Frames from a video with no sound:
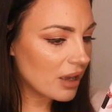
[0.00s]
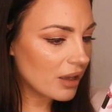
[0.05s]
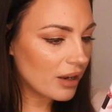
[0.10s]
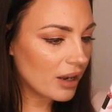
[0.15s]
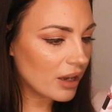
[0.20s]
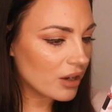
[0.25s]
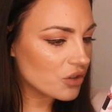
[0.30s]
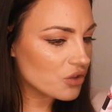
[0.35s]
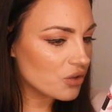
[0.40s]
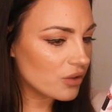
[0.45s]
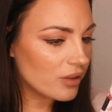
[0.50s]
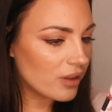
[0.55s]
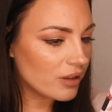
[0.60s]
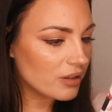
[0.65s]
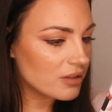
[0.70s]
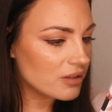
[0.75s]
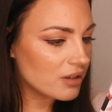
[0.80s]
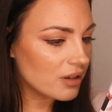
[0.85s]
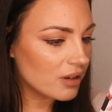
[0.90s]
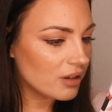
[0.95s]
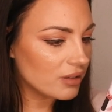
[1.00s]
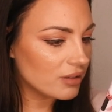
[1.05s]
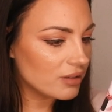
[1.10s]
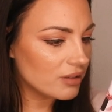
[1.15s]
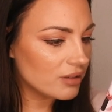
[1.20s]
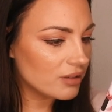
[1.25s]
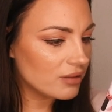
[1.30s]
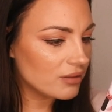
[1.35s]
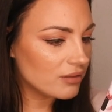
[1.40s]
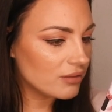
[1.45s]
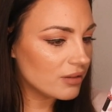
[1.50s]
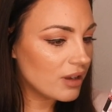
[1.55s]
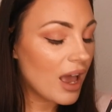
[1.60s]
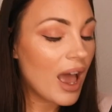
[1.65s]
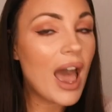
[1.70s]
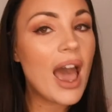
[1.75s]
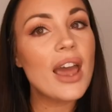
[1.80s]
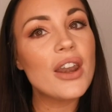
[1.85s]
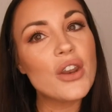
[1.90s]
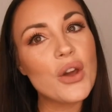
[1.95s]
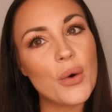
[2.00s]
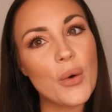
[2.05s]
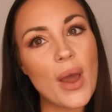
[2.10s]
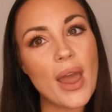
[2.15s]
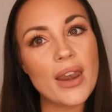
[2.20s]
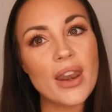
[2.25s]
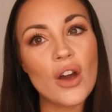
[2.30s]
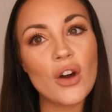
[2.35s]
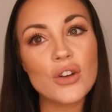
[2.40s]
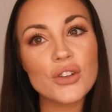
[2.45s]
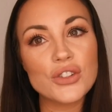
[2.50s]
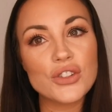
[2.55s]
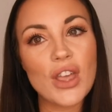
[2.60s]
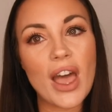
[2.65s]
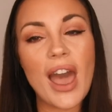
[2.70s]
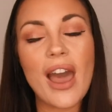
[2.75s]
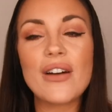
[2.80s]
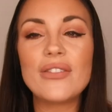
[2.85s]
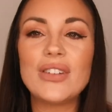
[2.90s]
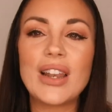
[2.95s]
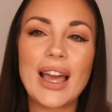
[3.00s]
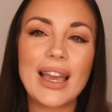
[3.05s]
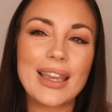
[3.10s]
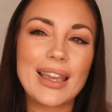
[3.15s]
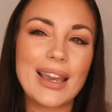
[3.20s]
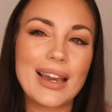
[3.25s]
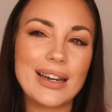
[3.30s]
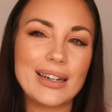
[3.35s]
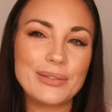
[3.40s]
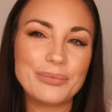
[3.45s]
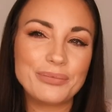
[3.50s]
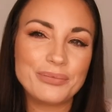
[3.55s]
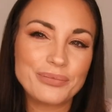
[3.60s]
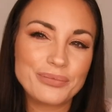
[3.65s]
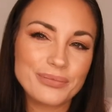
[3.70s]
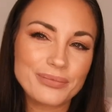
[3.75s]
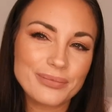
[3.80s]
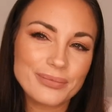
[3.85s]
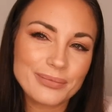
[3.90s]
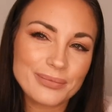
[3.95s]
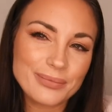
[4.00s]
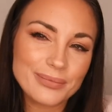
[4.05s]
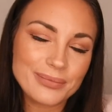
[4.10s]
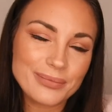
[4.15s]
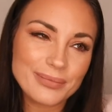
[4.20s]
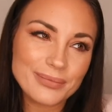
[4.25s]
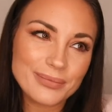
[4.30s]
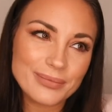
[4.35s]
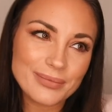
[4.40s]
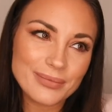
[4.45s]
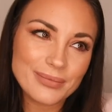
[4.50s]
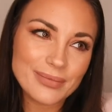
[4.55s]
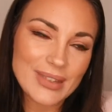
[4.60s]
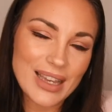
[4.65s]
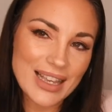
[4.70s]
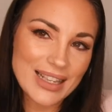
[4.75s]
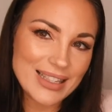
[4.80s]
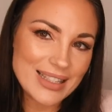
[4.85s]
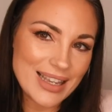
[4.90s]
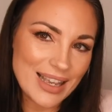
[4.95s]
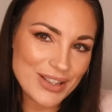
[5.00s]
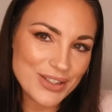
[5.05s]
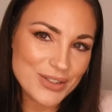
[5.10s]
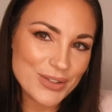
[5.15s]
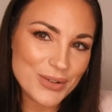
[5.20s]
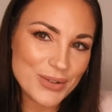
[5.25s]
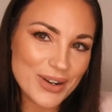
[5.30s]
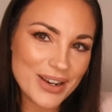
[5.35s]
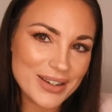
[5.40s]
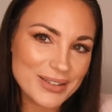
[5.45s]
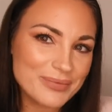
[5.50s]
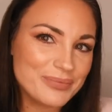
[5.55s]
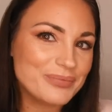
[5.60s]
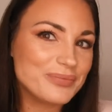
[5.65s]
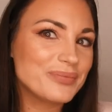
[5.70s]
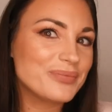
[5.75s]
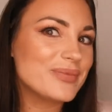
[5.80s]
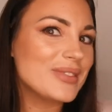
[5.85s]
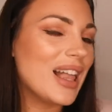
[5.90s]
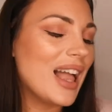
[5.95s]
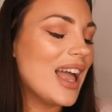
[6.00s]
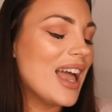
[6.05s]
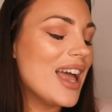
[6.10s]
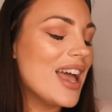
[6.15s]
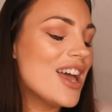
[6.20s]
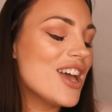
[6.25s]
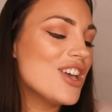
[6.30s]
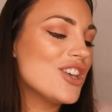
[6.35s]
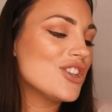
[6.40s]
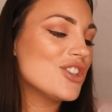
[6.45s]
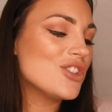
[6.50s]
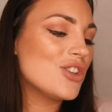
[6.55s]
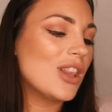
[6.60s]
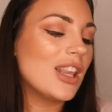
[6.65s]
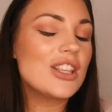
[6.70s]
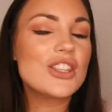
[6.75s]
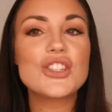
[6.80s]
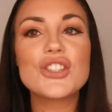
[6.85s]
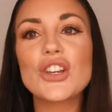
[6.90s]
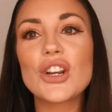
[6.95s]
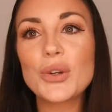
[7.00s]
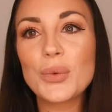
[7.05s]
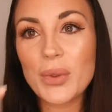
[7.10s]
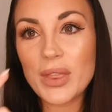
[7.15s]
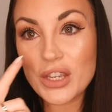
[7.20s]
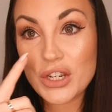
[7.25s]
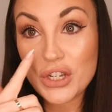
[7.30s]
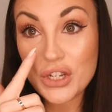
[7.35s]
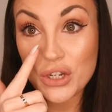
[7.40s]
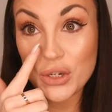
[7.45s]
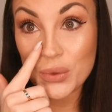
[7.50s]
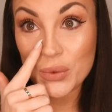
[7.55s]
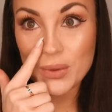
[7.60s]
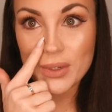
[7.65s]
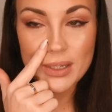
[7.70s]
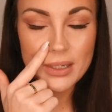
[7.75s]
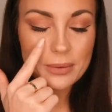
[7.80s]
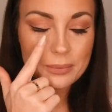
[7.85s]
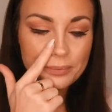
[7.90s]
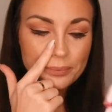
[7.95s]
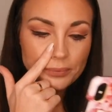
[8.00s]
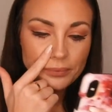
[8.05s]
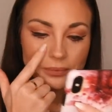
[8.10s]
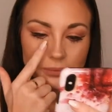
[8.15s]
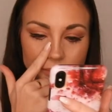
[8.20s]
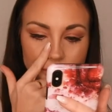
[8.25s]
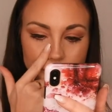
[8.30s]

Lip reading: and actually that's it. I know, and I also have like a accessory. So let's start with the shoes.